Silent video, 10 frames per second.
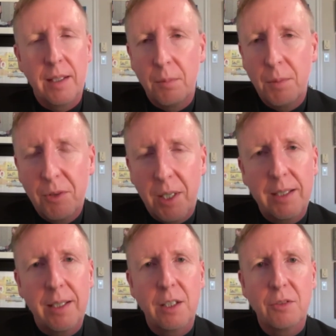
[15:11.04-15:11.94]
we've got to
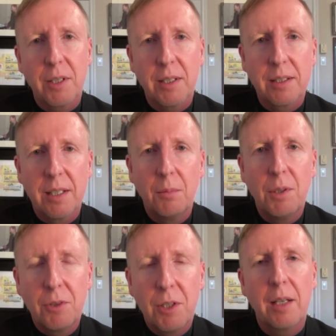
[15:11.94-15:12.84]
get over this
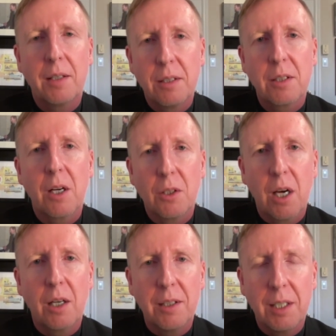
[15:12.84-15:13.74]
we've got to start
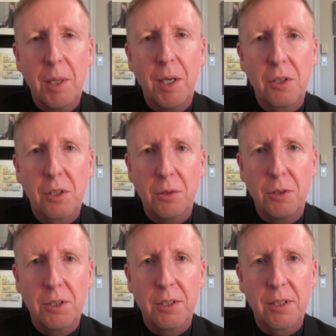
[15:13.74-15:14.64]
talking about
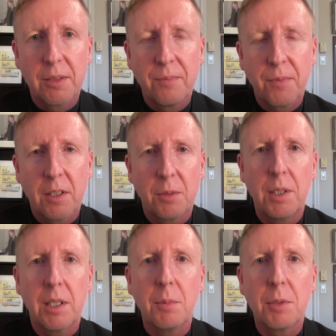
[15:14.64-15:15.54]
solutions so when
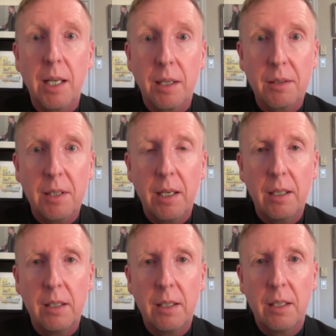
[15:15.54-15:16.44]
it comes to
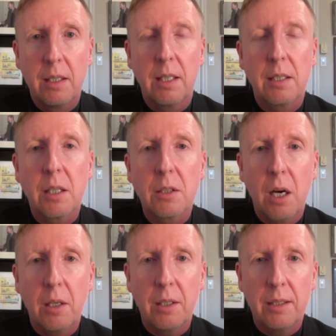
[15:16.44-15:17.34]
healthcare let's start
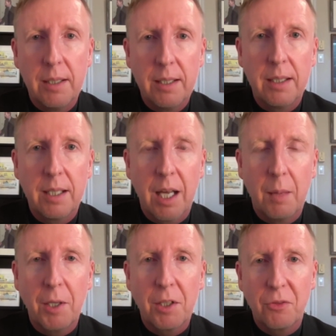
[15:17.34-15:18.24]
talking
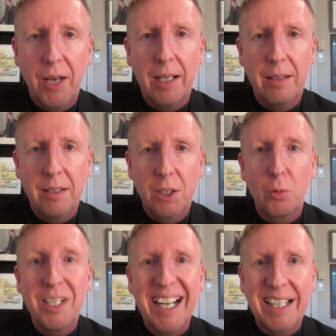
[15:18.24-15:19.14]
about the fact that the
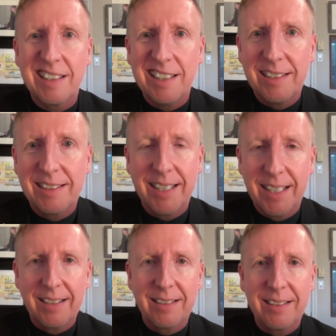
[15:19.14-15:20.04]
reality is in
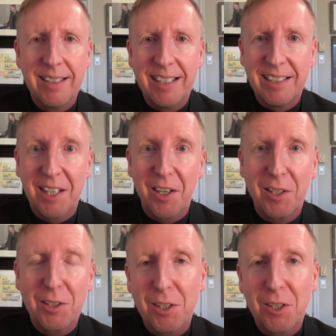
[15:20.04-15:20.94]
canada is that our
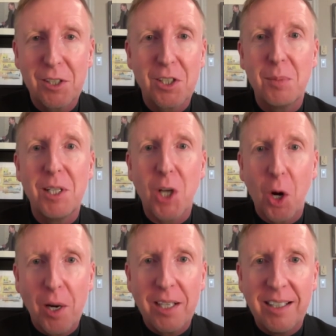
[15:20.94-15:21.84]
healthcare system is
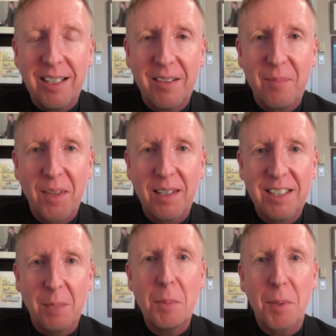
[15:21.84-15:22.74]
already
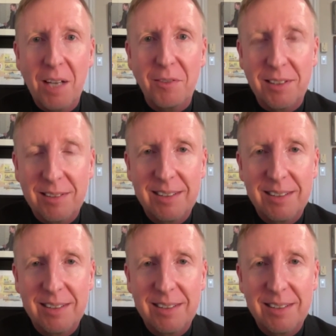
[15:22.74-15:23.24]
semi-private